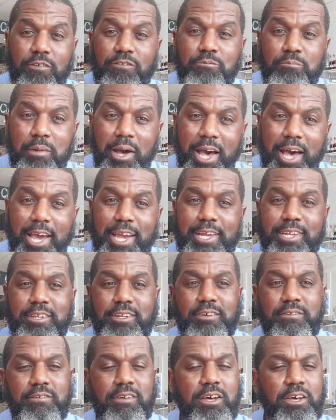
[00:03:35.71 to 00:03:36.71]
of mind,
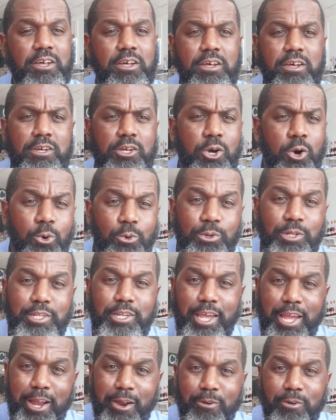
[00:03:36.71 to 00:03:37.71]
a, a
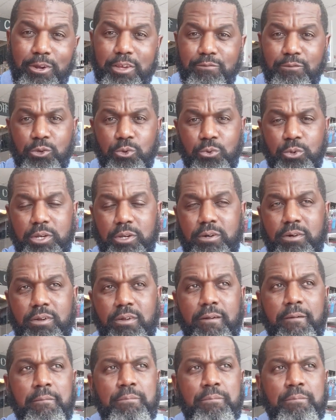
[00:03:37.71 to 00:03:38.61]
golden era, if you will